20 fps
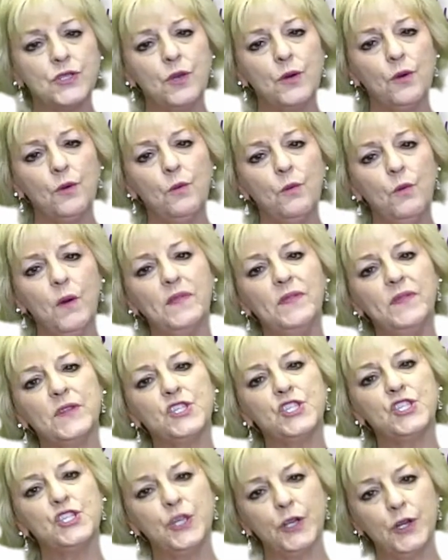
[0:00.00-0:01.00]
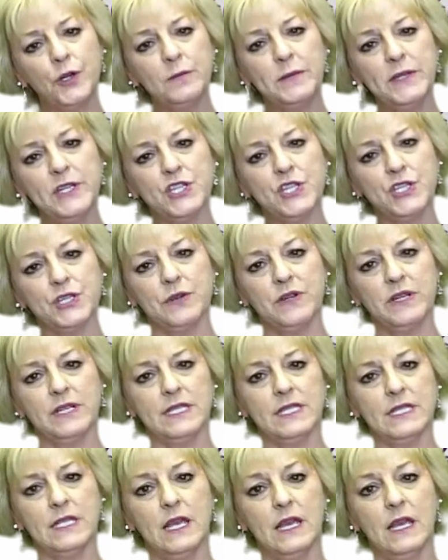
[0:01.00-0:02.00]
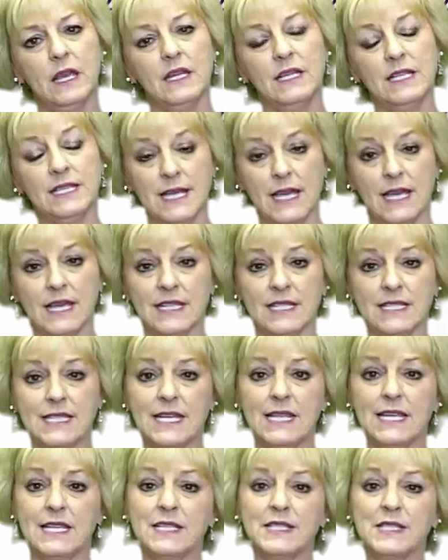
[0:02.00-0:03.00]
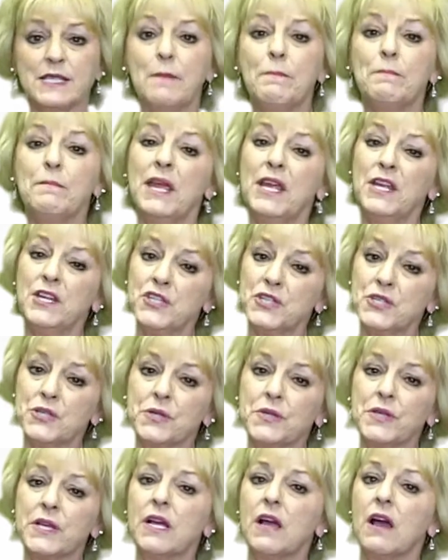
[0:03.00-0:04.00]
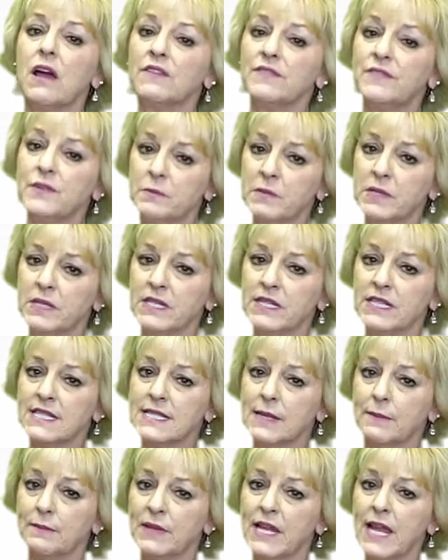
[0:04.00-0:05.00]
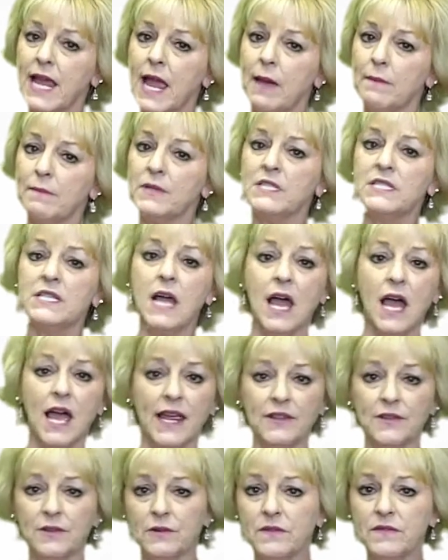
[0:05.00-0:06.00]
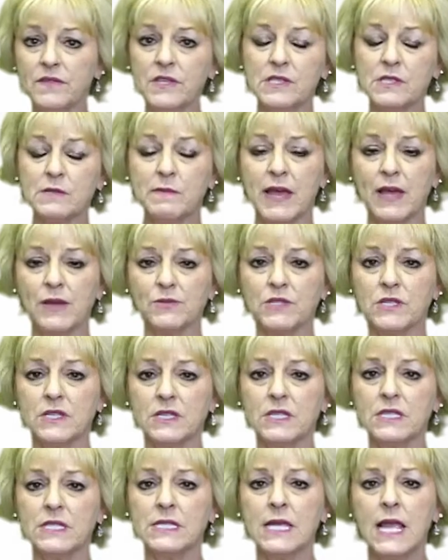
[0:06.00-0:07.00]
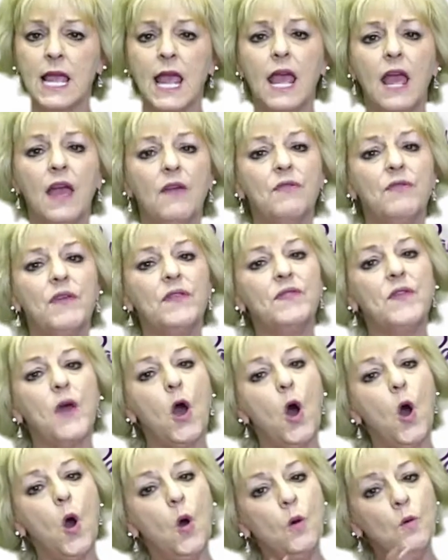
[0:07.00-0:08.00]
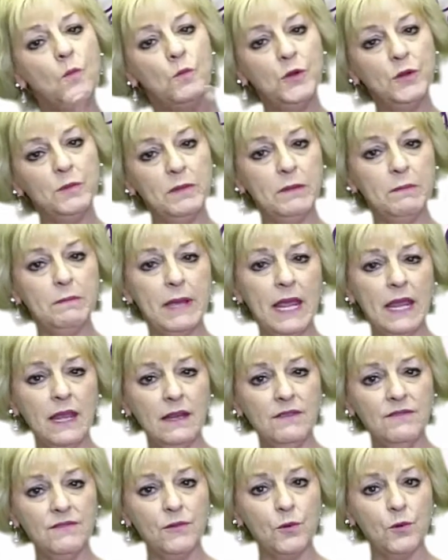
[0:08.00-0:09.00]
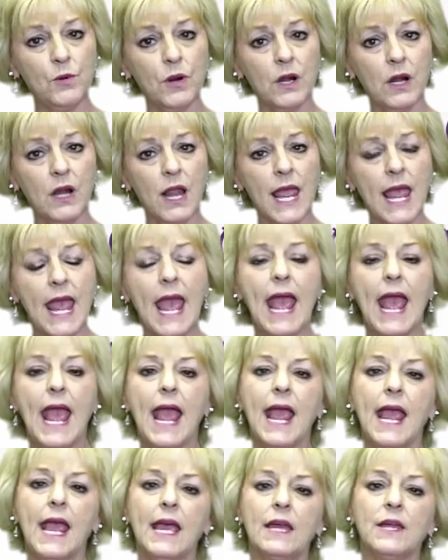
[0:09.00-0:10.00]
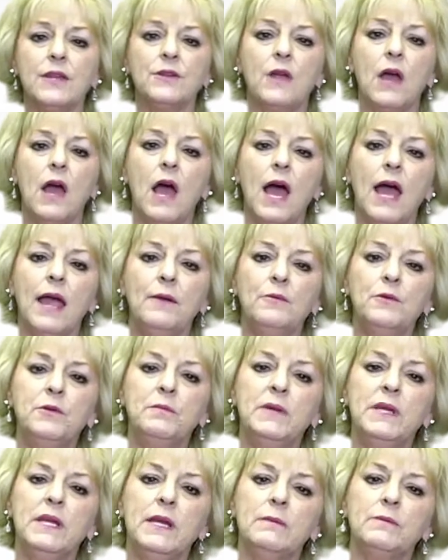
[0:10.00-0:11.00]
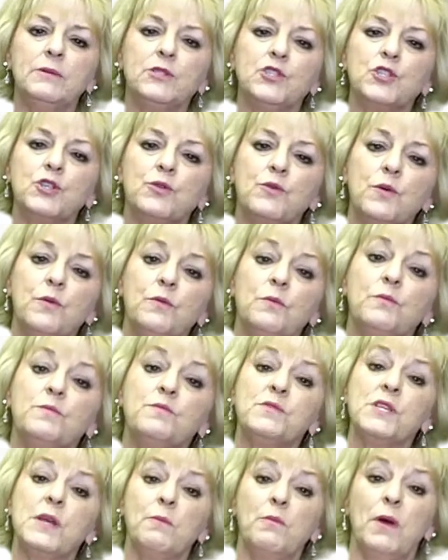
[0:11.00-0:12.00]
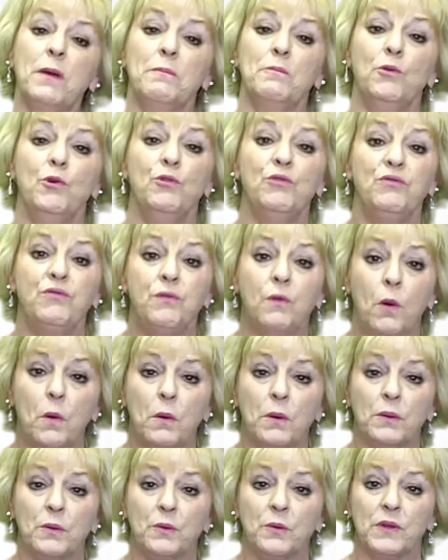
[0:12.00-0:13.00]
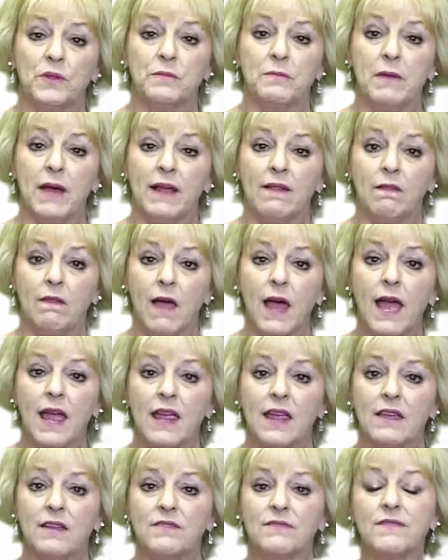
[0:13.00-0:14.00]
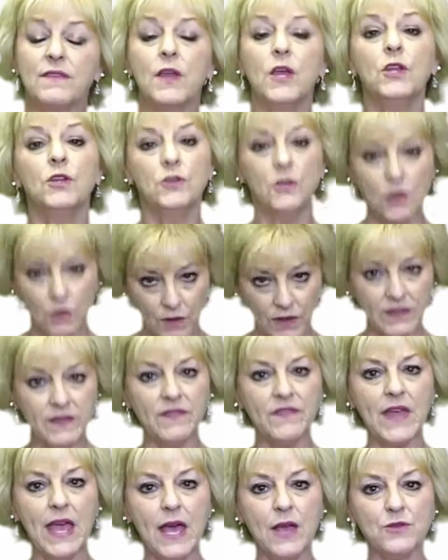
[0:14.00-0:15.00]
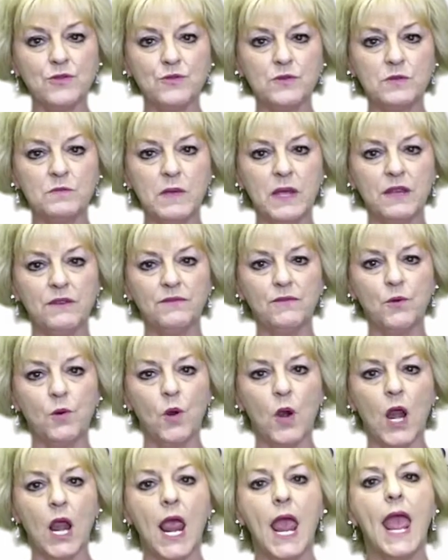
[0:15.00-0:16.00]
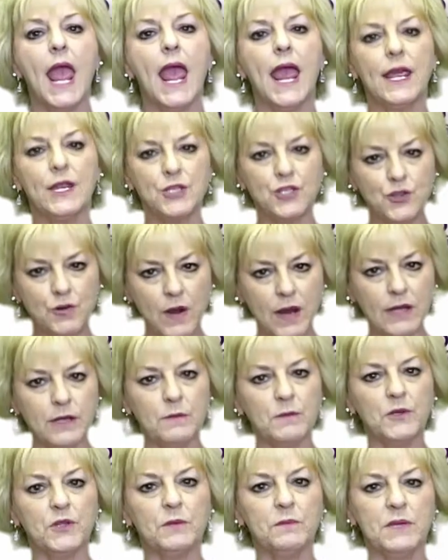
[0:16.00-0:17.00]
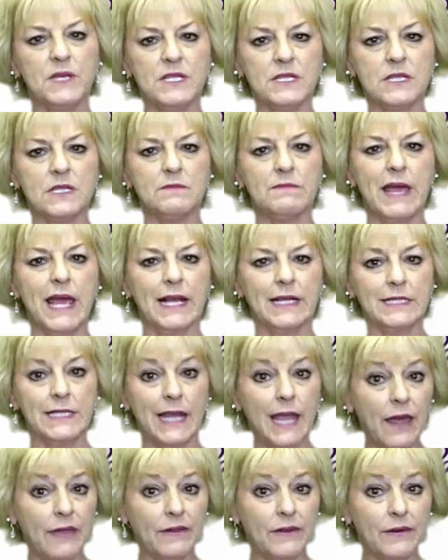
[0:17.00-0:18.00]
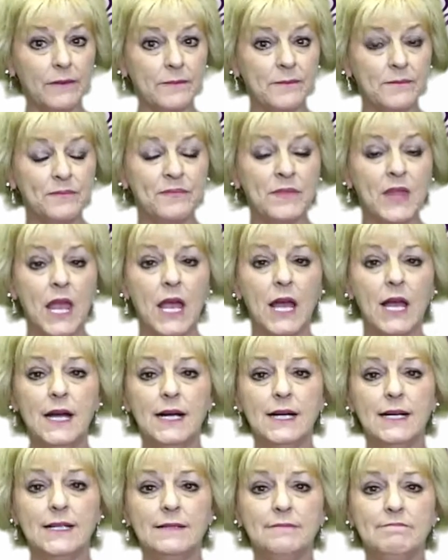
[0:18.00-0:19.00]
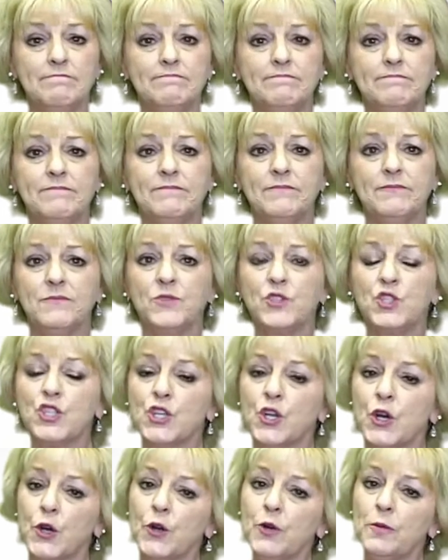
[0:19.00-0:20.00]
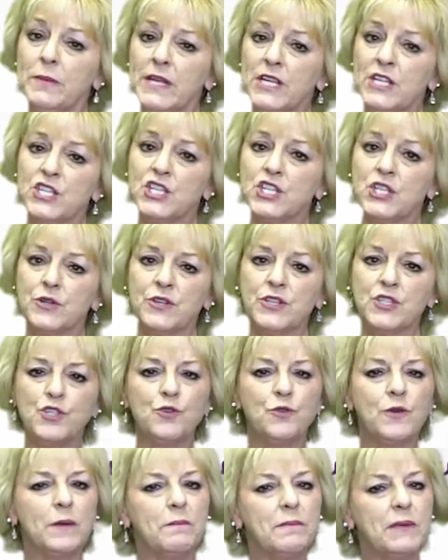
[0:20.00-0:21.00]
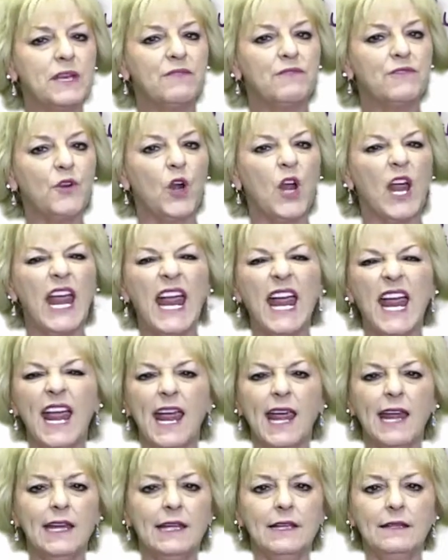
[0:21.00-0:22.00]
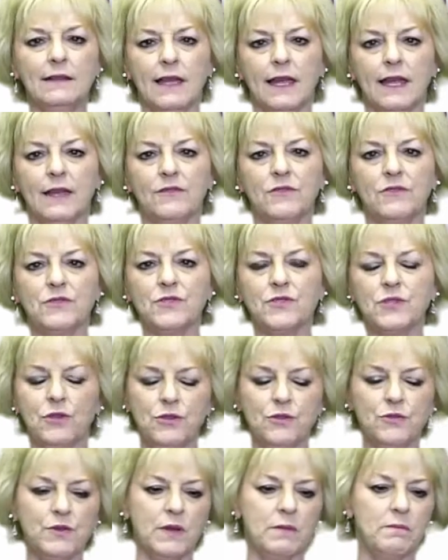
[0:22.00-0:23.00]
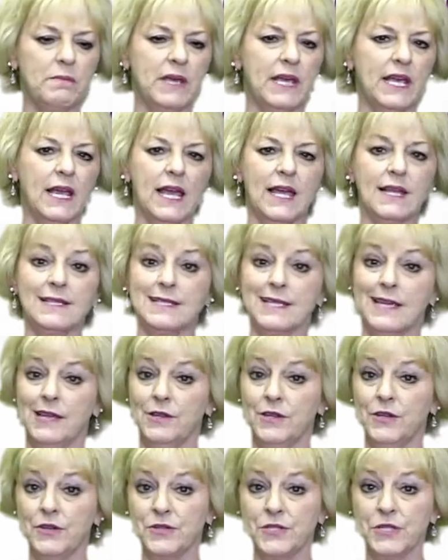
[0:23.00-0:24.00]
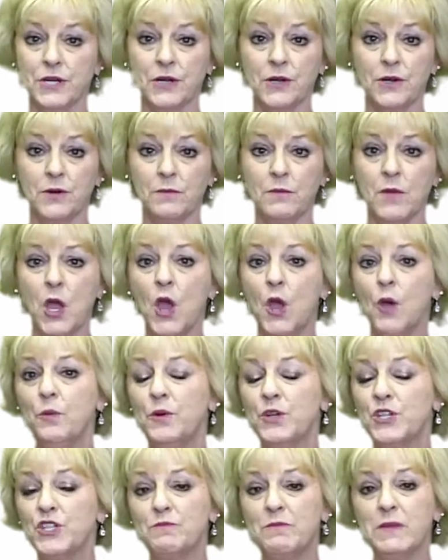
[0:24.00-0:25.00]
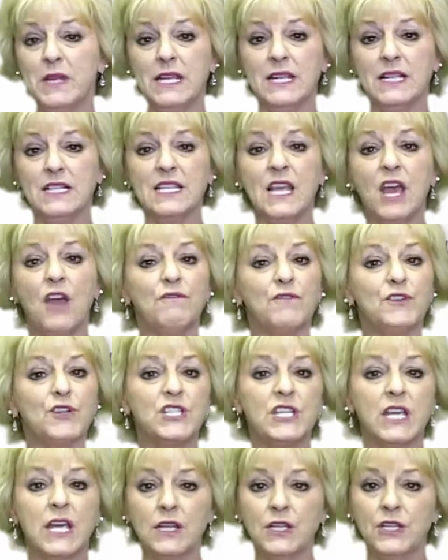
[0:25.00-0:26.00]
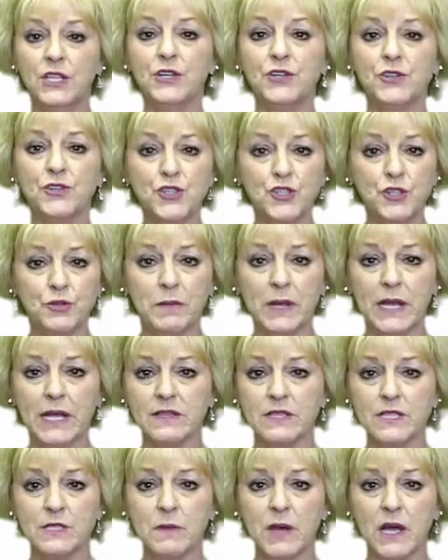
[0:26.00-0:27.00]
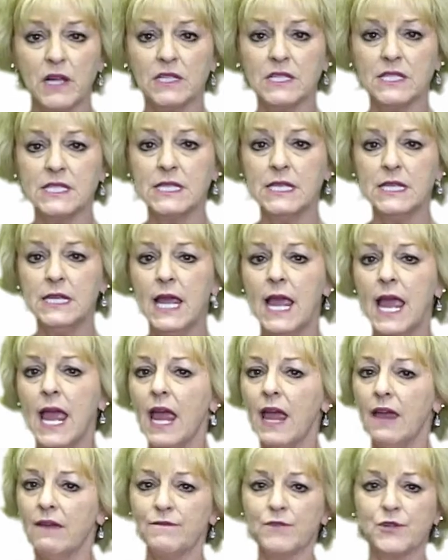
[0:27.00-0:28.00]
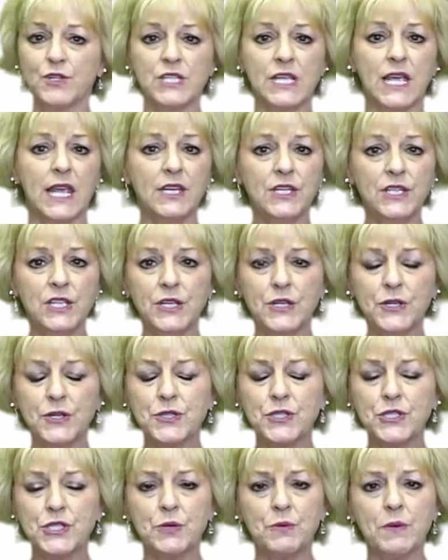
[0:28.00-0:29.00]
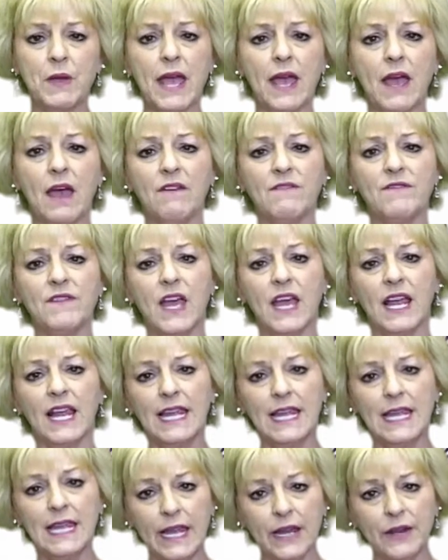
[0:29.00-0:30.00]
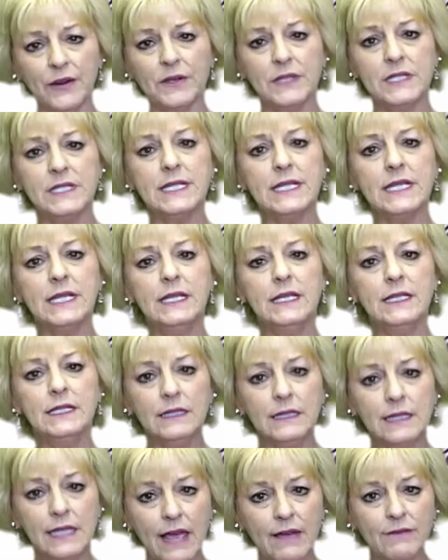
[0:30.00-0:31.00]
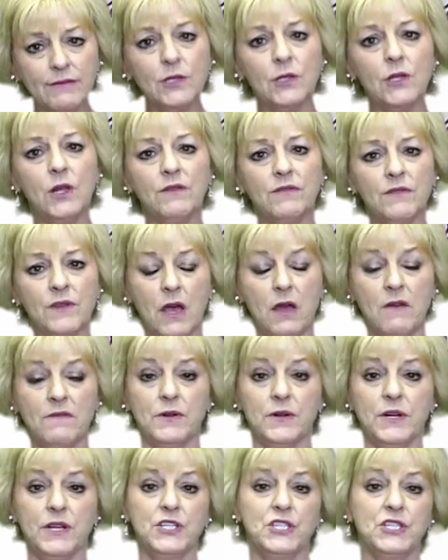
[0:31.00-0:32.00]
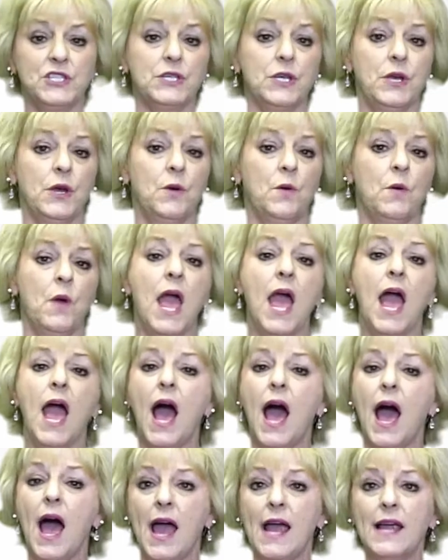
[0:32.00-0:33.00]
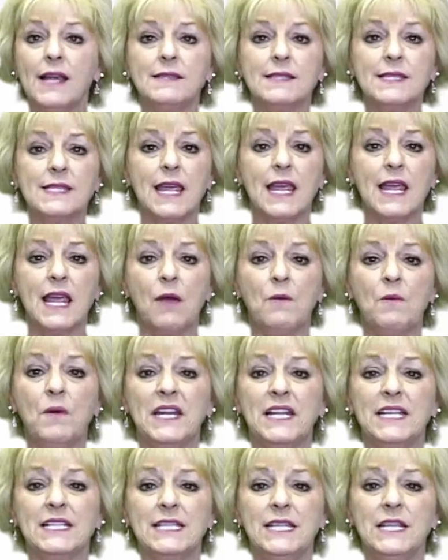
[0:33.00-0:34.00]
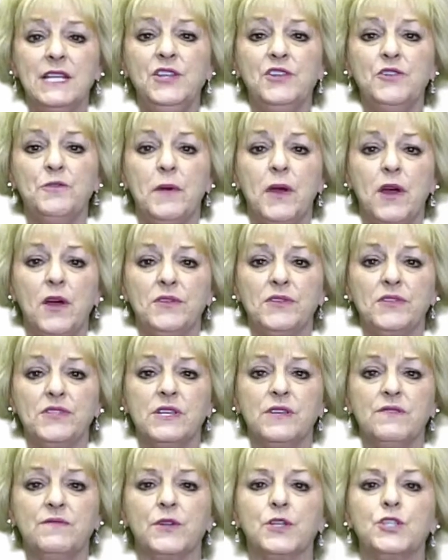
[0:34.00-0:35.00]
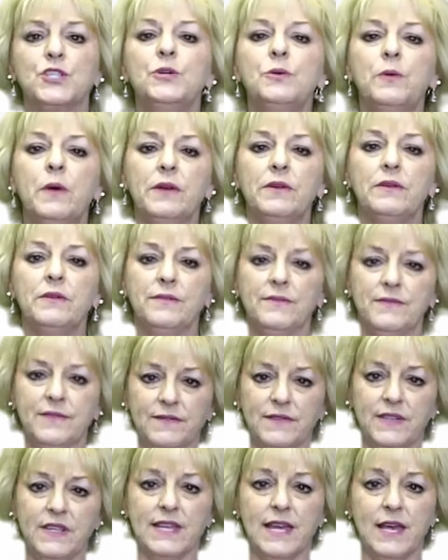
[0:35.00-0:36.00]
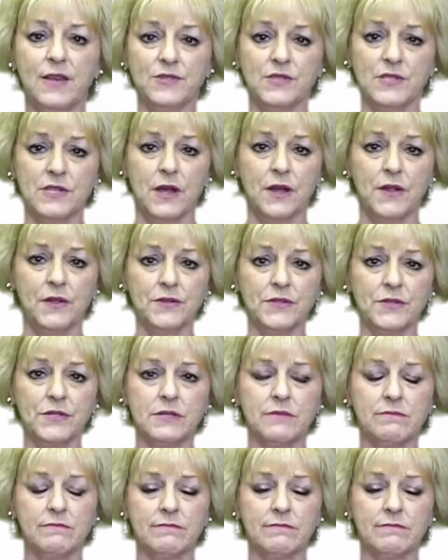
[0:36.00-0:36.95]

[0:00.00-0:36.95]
So what the term insurance does is make sure that, God forbid, something happened to either of the spouses, that the home would be paid for and I would be able to somewhat move forward with my life knowing that the house was paid for and trying to put the pieces back together. Term insurance you can pick for any length. So you can pick a 10-year term, which means for 10 years you pay this policy, and for 10 years you have a guaranteed level of coverage. So I say I want a 10-year policy for $250,000.